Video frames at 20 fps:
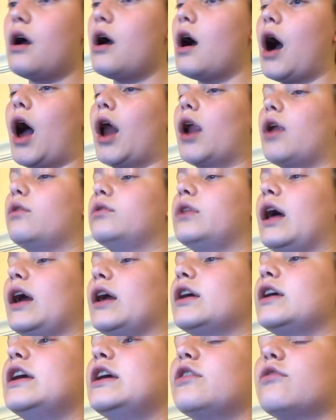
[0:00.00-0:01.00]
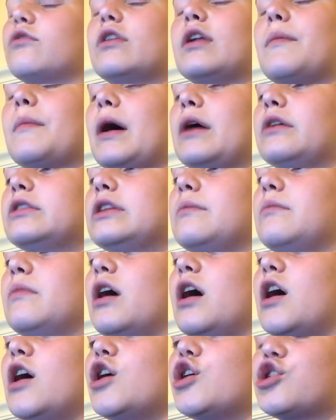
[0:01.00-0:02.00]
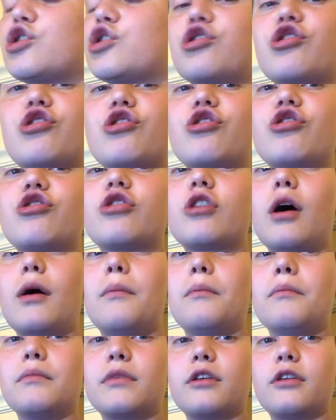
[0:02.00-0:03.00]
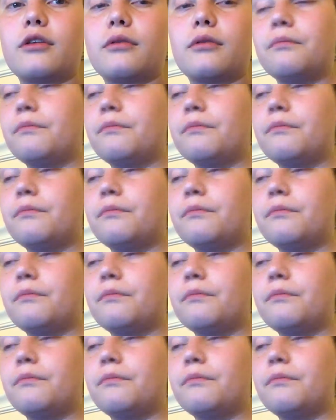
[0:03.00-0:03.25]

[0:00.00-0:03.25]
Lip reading: I don't like hearing about them scums.